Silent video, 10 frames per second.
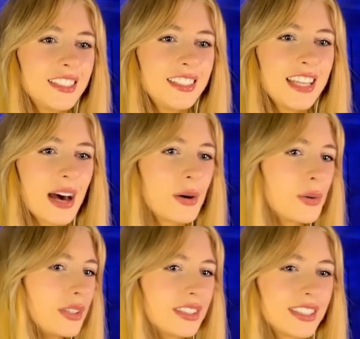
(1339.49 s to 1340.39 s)

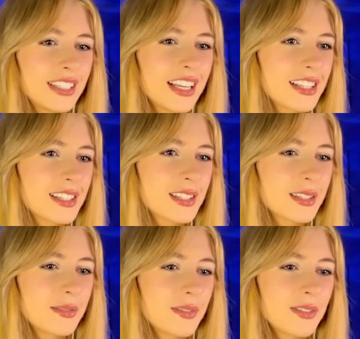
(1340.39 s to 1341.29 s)
now it's
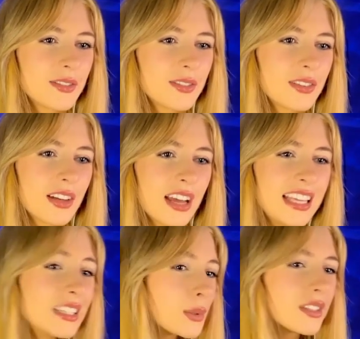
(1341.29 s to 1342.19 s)

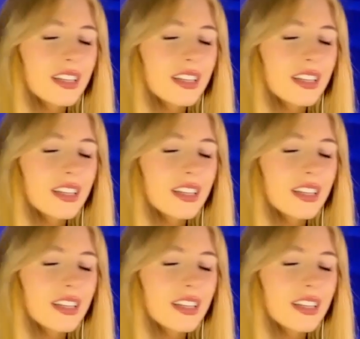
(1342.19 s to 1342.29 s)
equal,